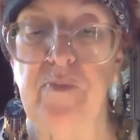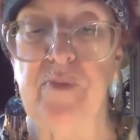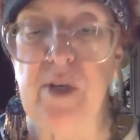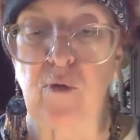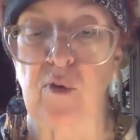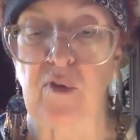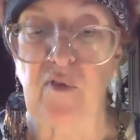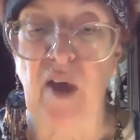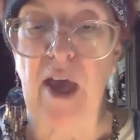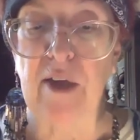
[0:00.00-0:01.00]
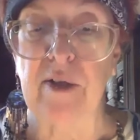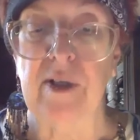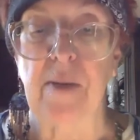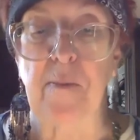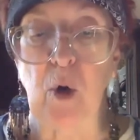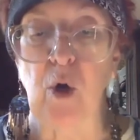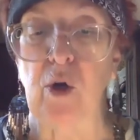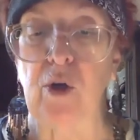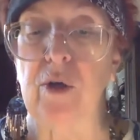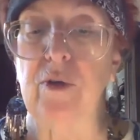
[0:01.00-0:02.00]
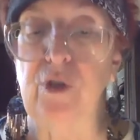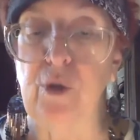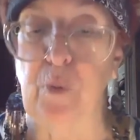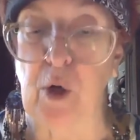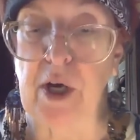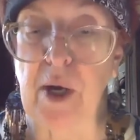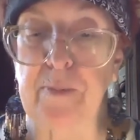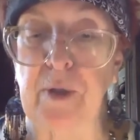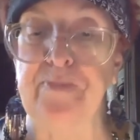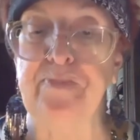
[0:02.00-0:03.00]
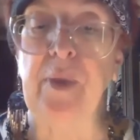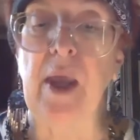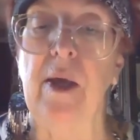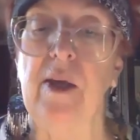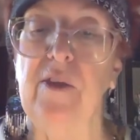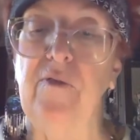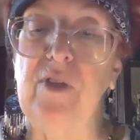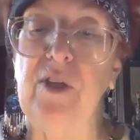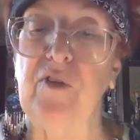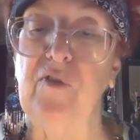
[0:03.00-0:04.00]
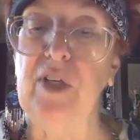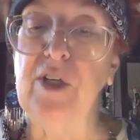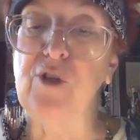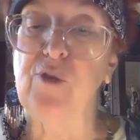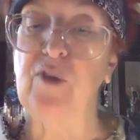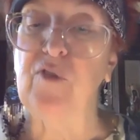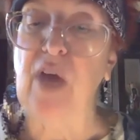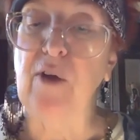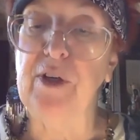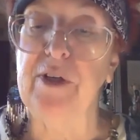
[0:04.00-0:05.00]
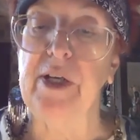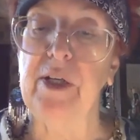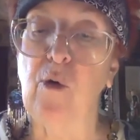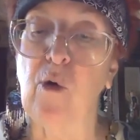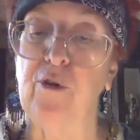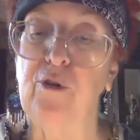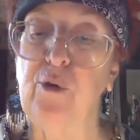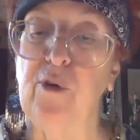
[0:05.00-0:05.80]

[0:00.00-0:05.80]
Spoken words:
equals fat, berg, to put up. This village was founded in order to